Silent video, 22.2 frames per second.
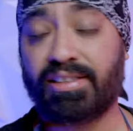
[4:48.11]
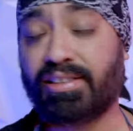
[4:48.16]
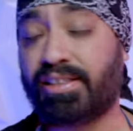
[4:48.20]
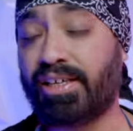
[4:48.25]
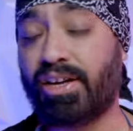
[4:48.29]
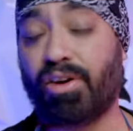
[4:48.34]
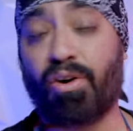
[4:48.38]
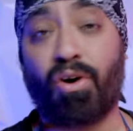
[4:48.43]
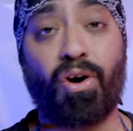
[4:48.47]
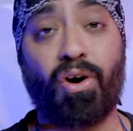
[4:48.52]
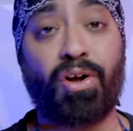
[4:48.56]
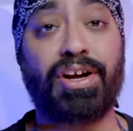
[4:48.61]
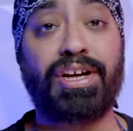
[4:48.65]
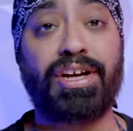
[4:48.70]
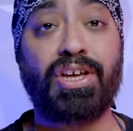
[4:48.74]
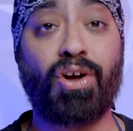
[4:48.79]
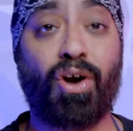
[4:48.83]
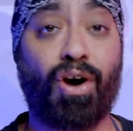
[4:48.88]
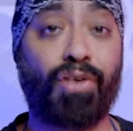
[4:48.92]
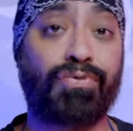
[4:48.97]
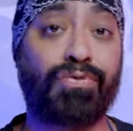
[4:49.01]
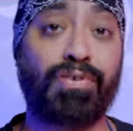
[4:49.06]
they
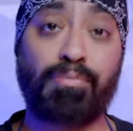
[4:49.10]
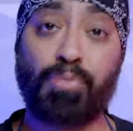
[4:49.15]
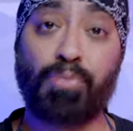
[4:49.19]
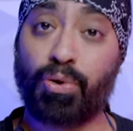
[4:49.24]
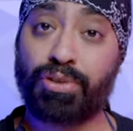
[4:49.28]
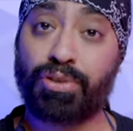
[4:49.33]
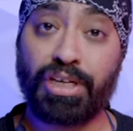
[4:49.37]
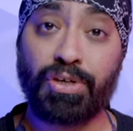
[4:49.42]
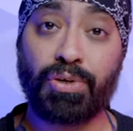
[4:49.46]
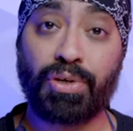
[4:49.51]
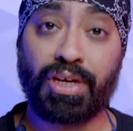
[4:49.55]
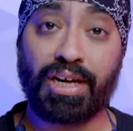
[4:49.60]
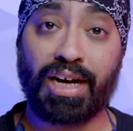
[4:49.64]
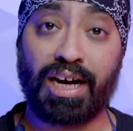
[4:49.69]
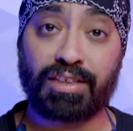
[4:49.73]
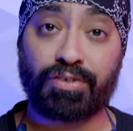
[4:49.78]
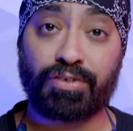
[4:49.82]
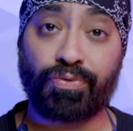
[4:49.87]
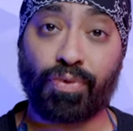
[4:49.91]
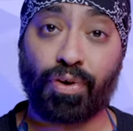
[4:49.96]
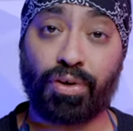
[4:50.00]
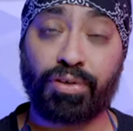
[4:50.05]
already offer more than you can
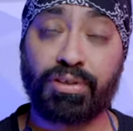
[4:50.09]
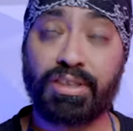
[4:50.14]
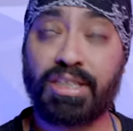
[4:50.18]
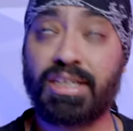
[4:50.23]
ask for.